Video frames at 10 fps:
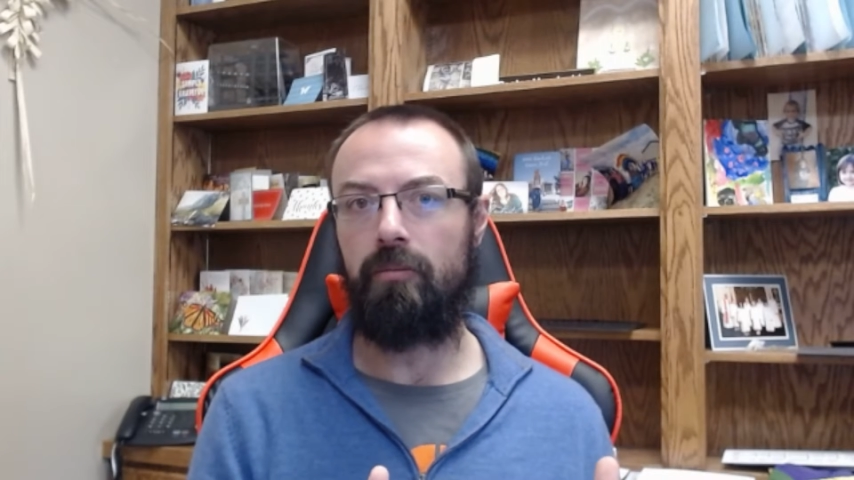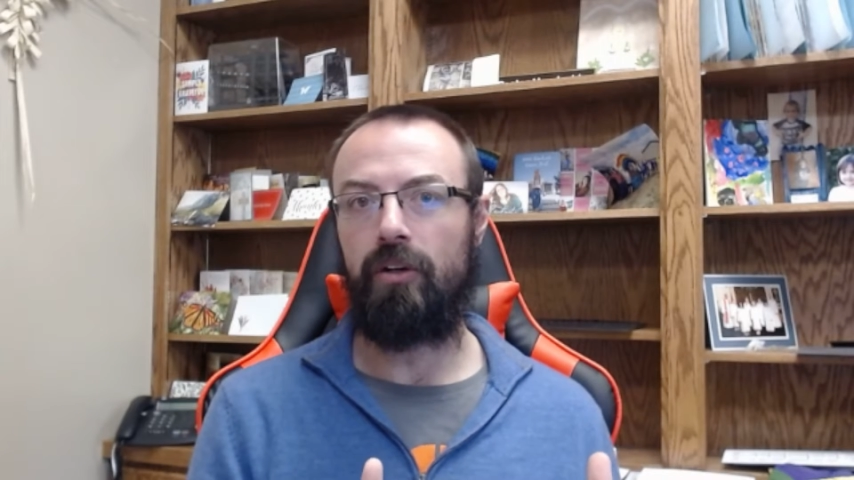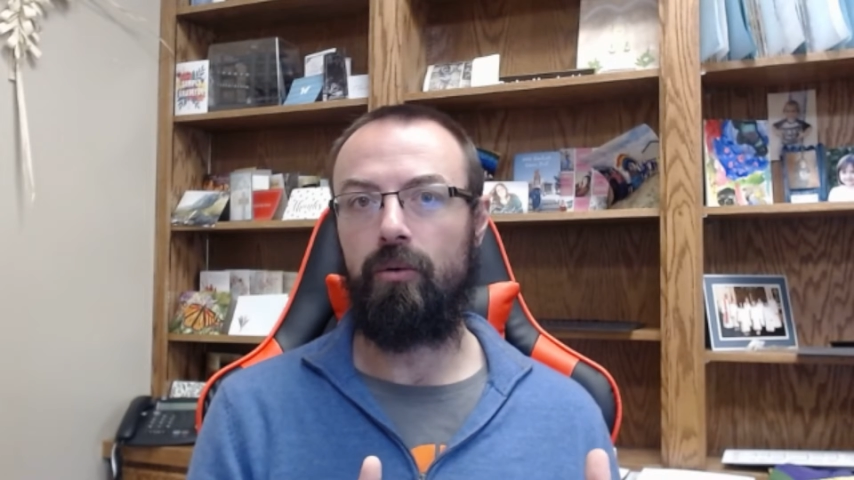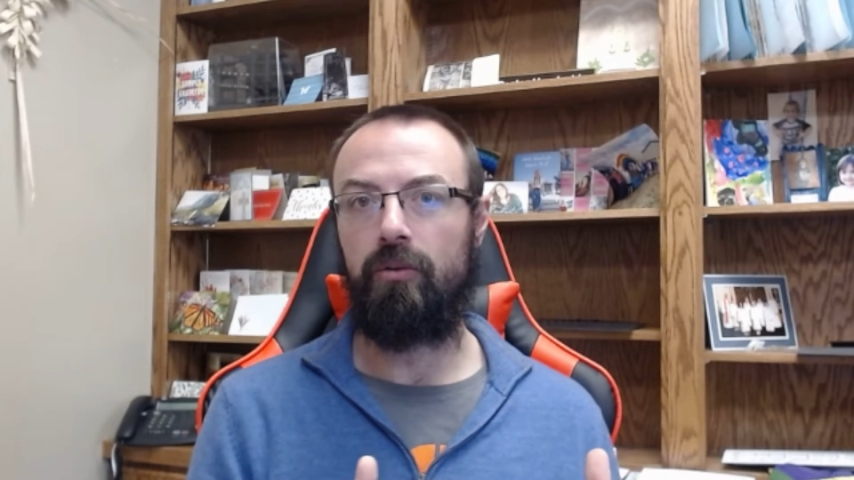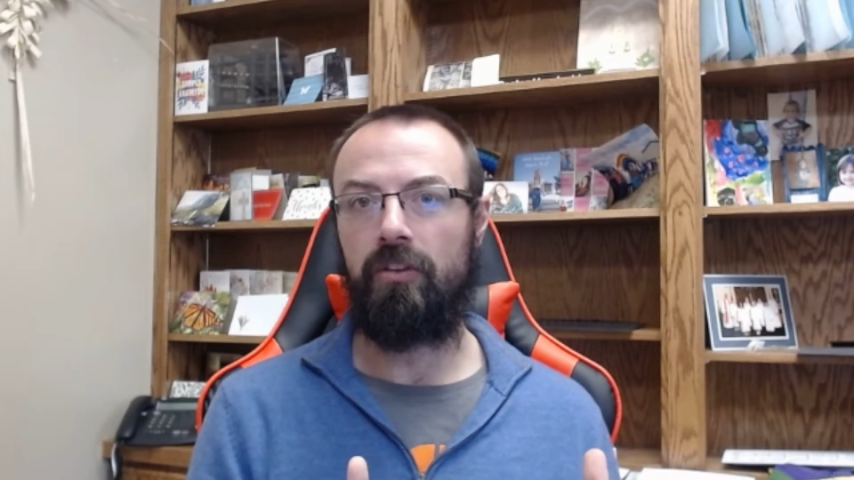
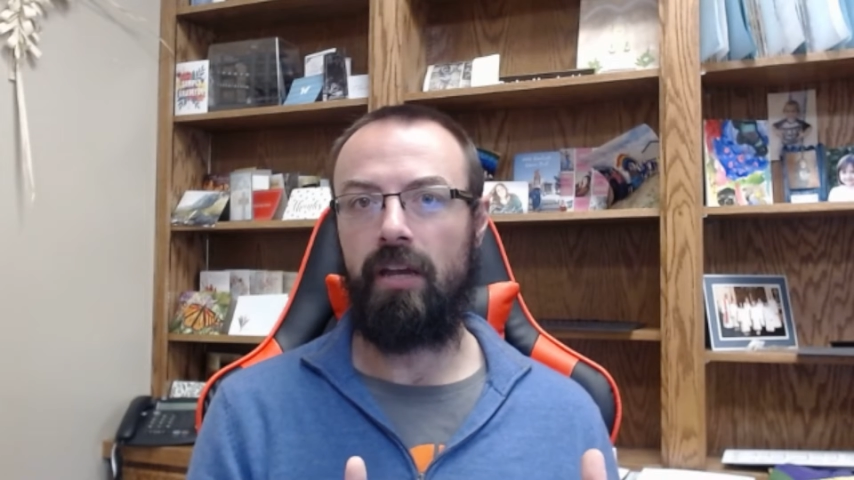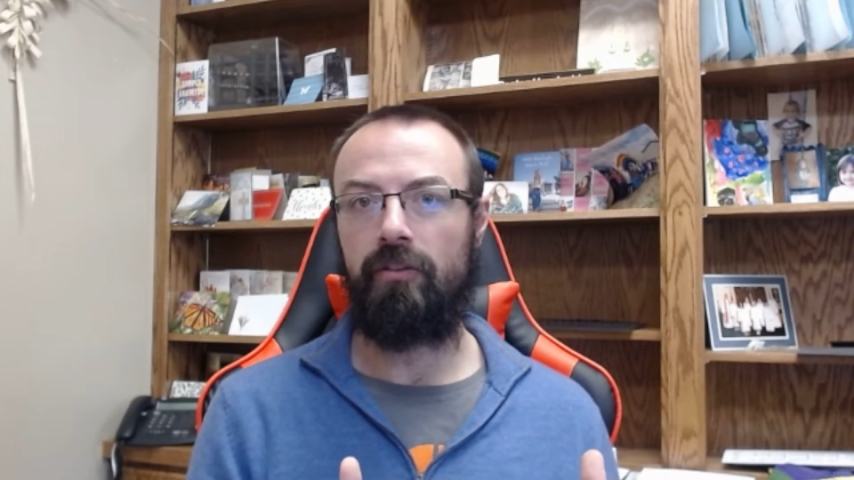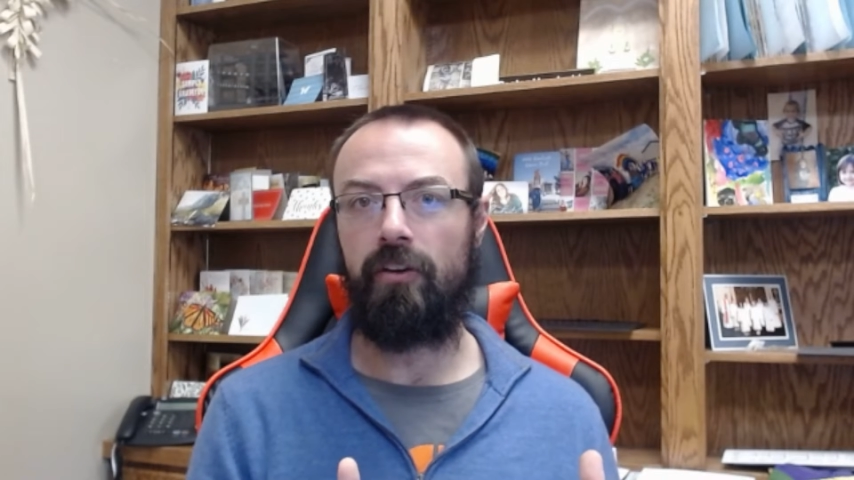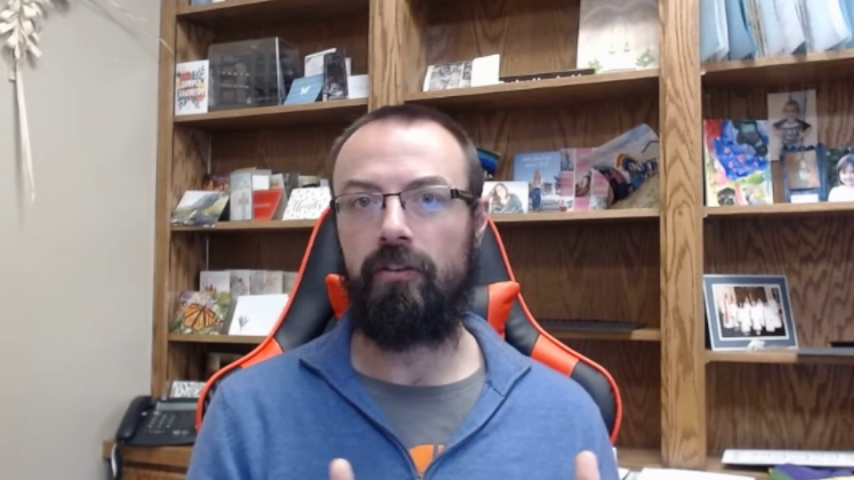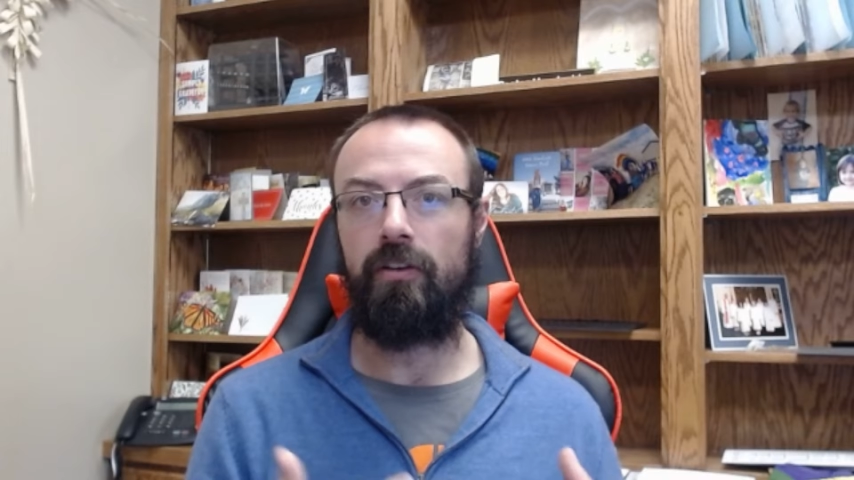but who
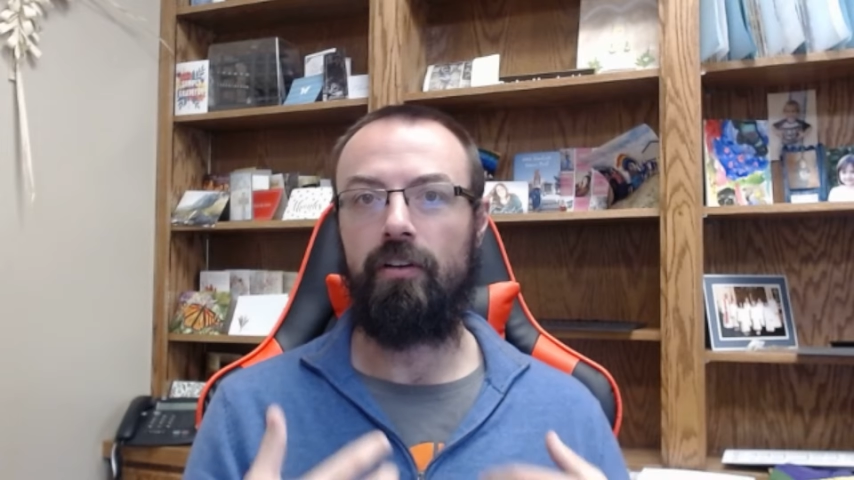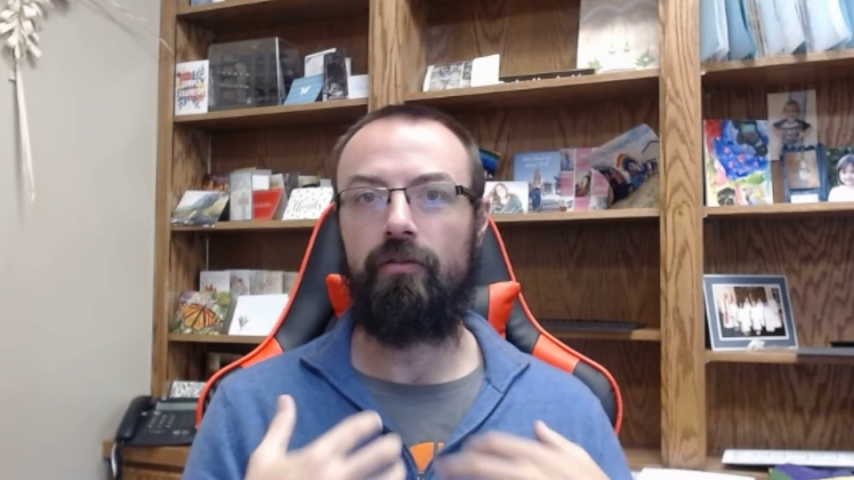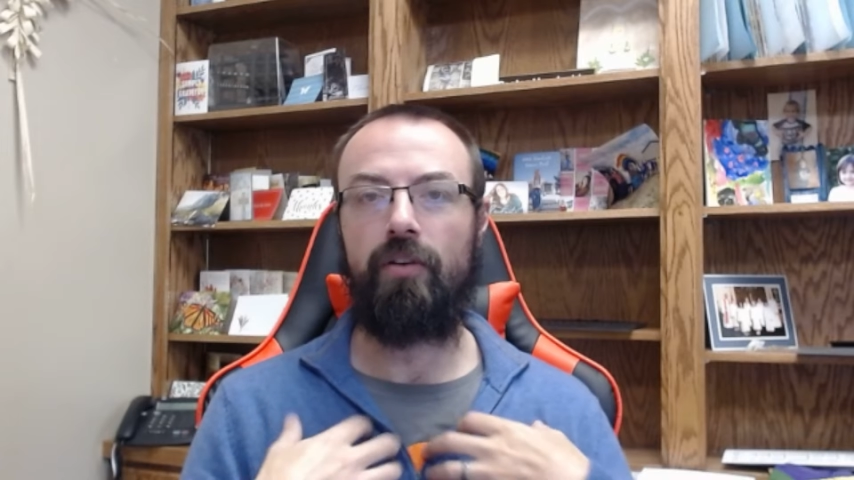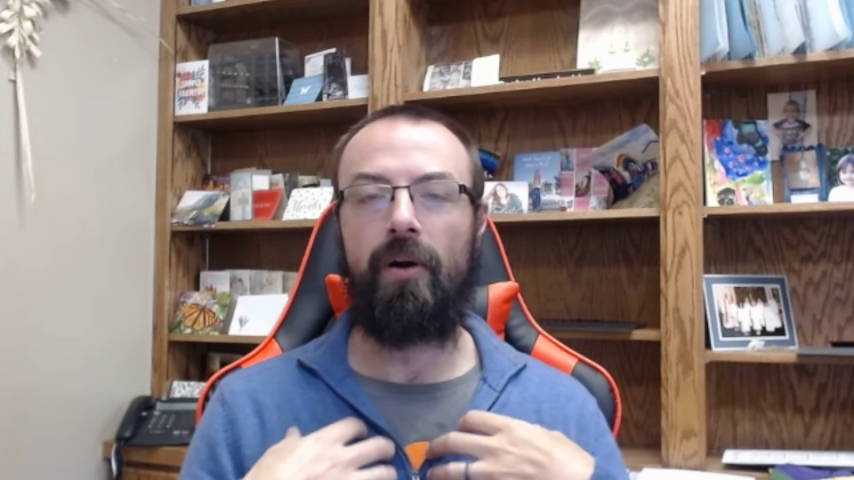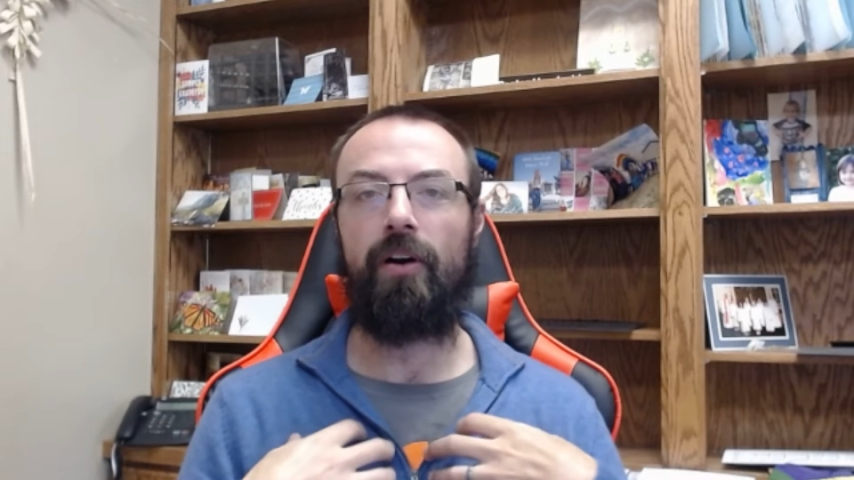saves us from